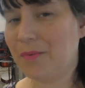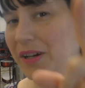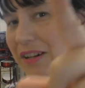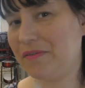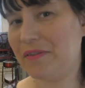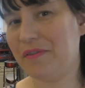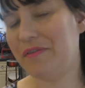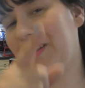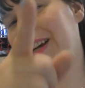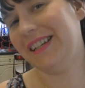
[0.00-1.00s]
Weevil
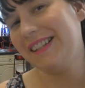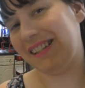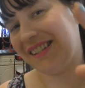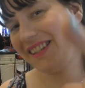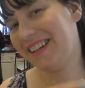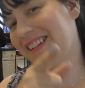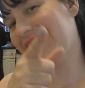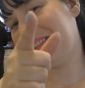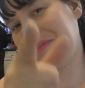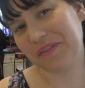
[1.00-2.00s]
free since
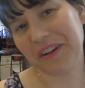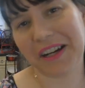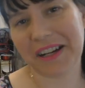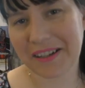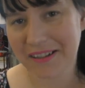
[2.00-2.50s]
63.